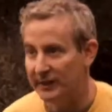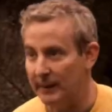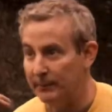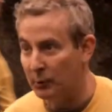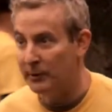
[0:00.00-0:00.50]

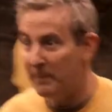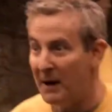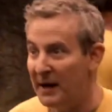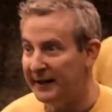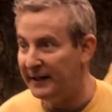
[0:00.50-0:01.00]
that porta
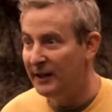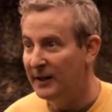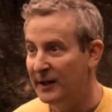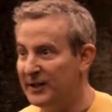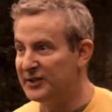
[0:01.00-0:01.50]
potty
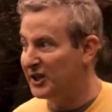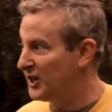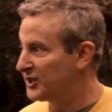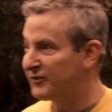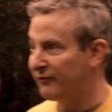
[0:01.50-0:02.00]

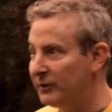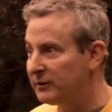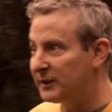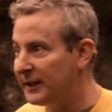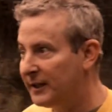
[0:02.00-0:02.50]
is
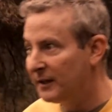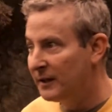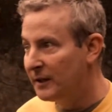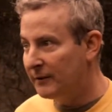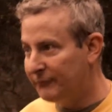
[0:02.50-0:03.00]
filthy.
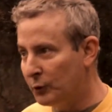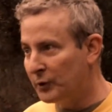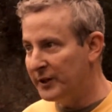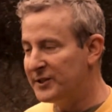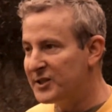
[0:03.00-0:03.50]
The
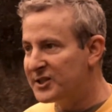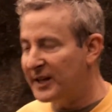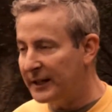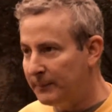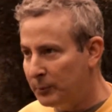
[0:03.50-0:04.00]
floor is a
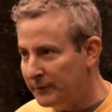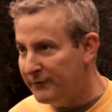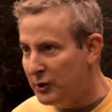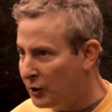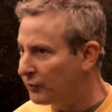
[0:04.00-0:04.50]
standing pool of
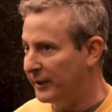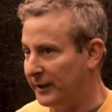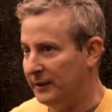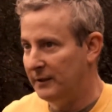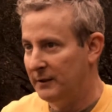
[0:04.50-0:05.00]

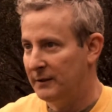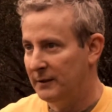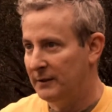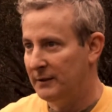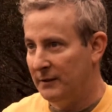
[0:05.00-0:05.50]
urine.
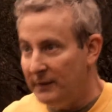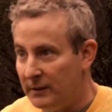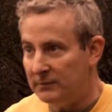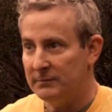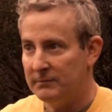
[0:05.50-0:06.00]
You
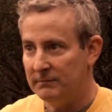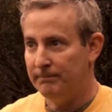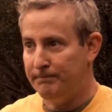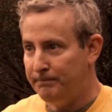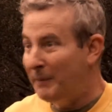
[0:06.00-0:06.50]
know,
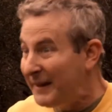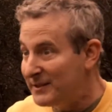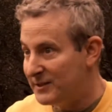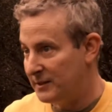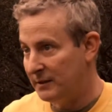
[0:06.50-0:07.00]
piss.